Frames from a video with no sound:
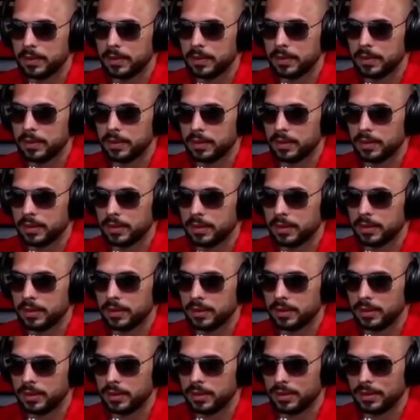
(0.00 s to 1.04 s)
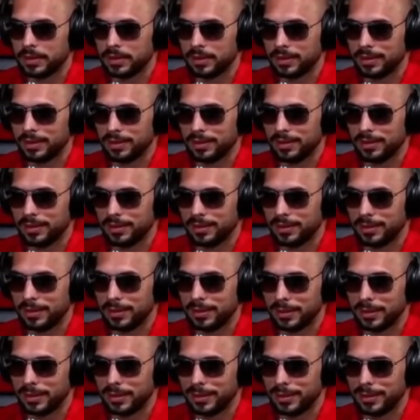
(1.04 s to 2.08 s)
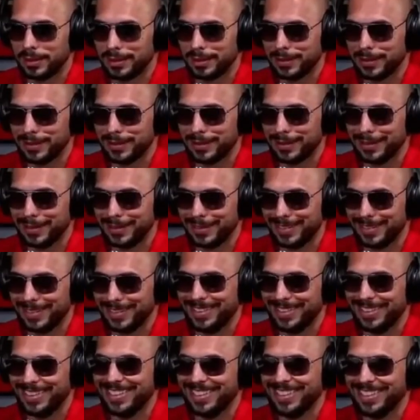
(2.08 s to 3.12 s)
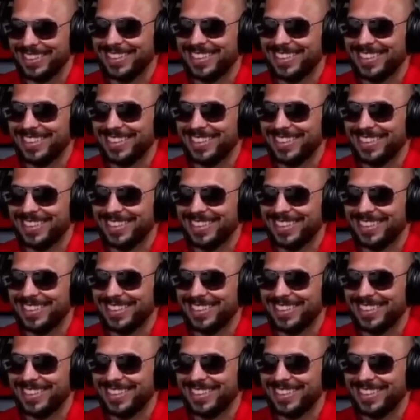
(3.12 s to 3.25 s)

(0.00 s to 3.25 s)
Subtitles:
This person isn't speaking.